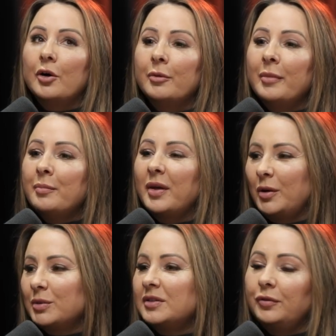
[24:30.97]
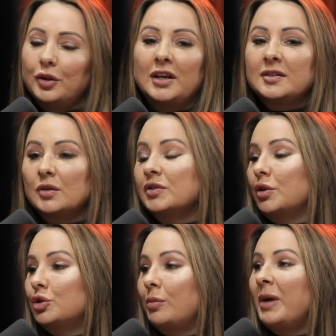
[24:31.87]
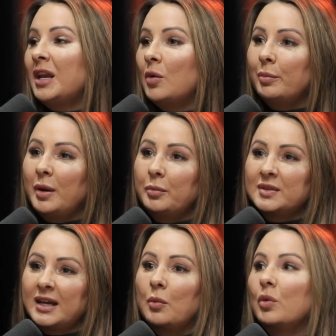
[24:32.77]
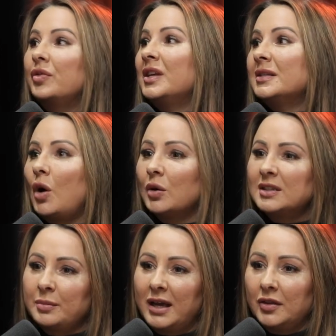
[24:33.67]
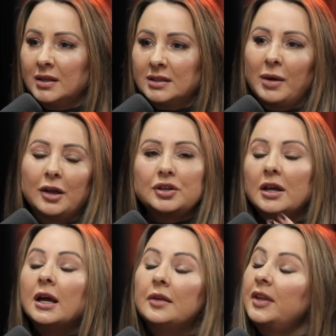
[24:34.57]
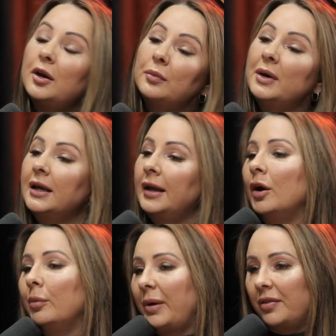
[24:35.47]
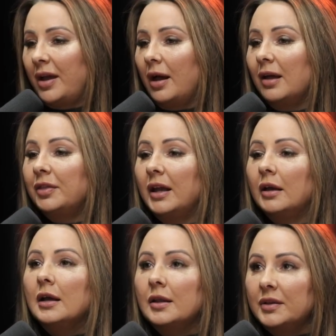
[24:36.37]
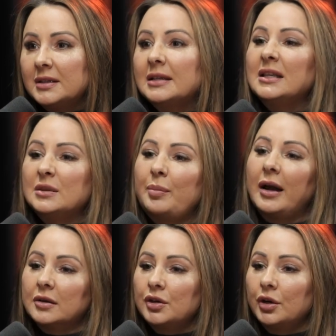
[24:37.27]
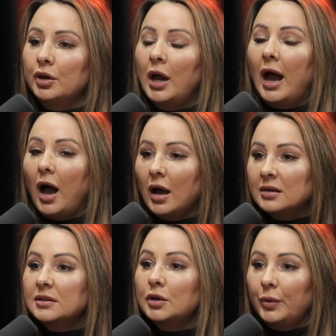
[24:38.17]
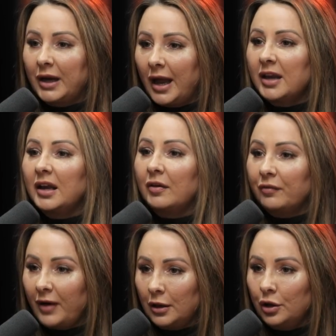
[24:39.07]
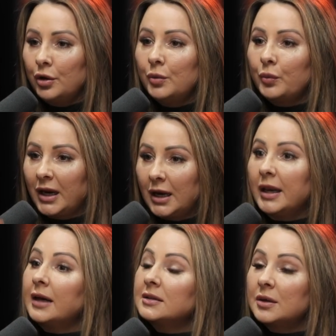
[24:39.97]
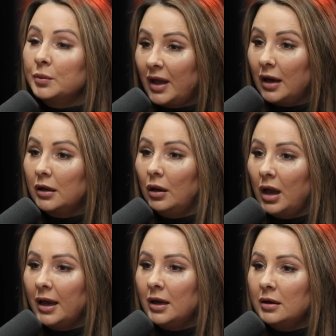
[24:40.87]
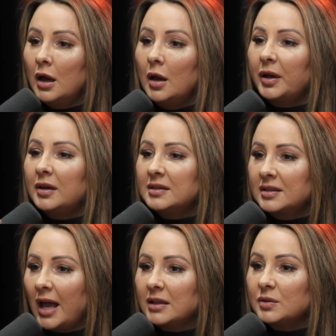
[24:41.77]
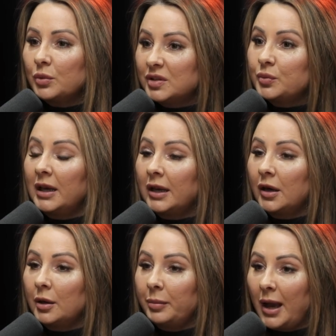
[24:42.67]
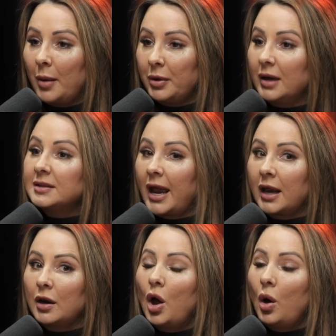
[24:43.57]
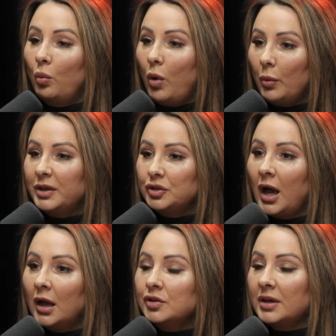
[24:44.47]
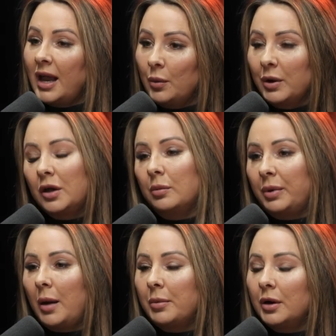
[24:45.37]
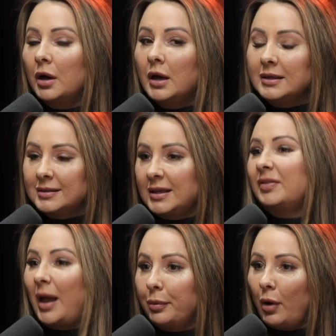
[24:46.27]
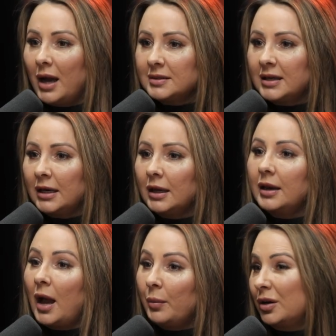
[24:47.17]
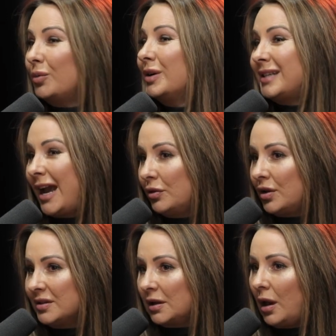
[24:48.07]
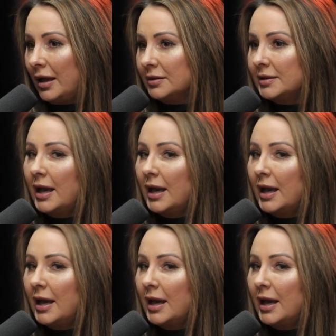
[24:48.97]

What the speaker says: I remember there was a few things on social media where people saying, well, this cost me this much. They don't really care about that. I think this leads back to us creating value, reconnecting with that client, because that's what's really going to be able to attain what we charge and how we're going to be able to set that pricing and how we're going to retain those clients.